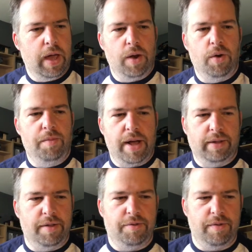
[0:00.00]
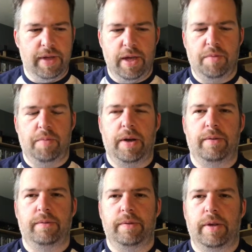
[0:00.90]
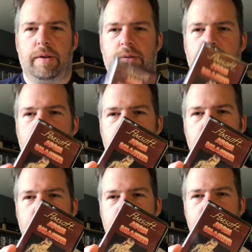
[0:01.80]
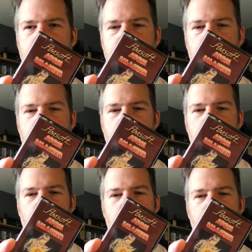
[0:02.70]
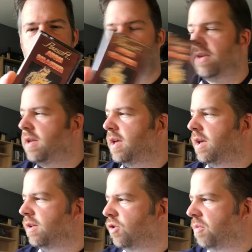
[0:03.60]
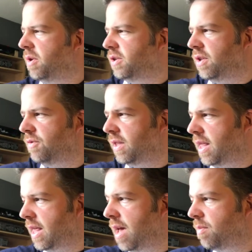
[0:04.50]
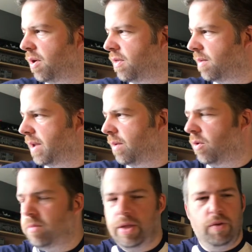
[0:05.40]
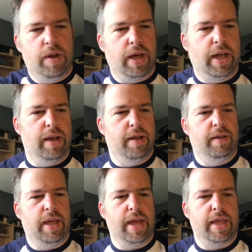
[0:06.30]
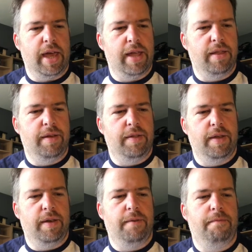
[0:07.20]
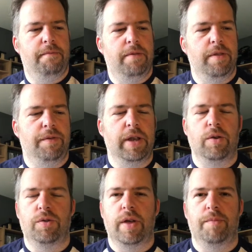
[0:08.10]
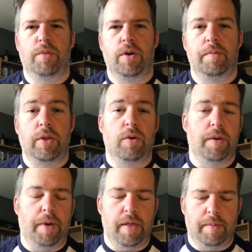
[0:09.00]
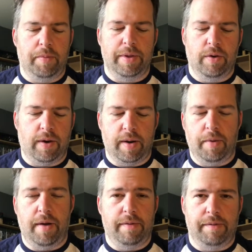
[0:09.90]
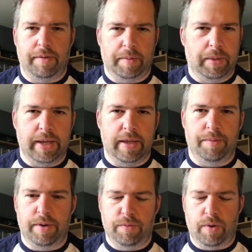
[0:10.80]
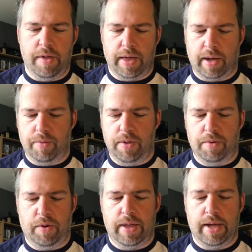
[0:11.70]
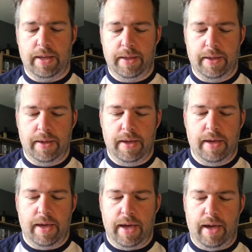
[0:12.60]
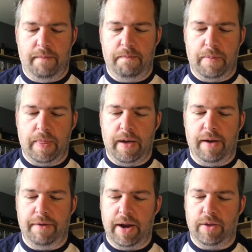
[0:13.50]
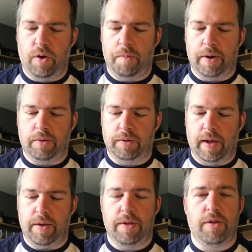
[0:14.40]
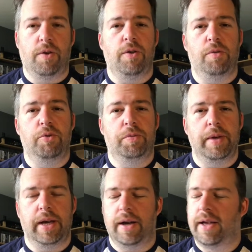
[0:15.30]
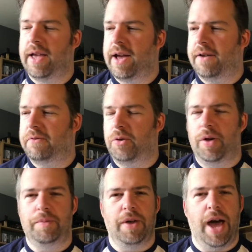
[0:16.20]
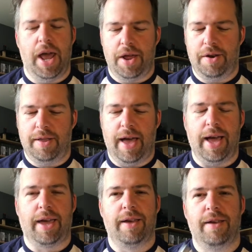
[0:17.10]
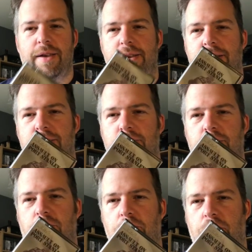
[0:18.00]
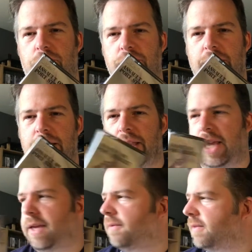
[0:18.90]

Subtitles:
I know I'm rattling through these, but you know, Atom Smasher. Not much to really say about them, and I will be doing a kind of, like I say, in the videos that I'm going to be doing about them, I'll be talking about if I've ever played them and I think about them and all that. A very topical title. This could almost be a follow-up to Harrier Attack. Assault on Port Stanley.